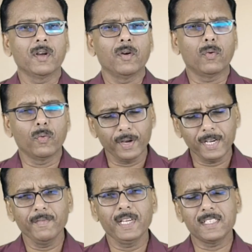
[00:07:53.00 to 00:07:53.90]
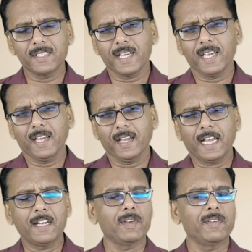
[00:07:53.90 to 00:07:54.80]
When we say
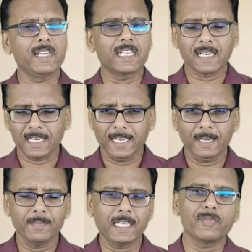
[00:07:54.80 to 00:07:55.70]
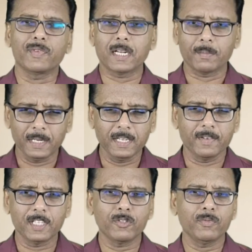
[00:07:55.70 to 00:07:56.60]
and when we claim that we are
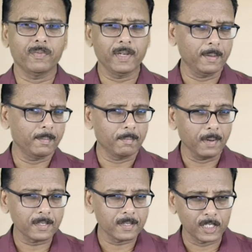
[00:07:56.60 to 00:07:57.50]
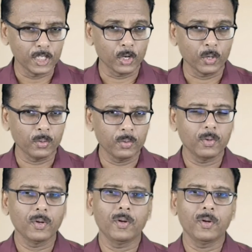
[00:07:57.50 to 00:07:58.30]
believers, we must know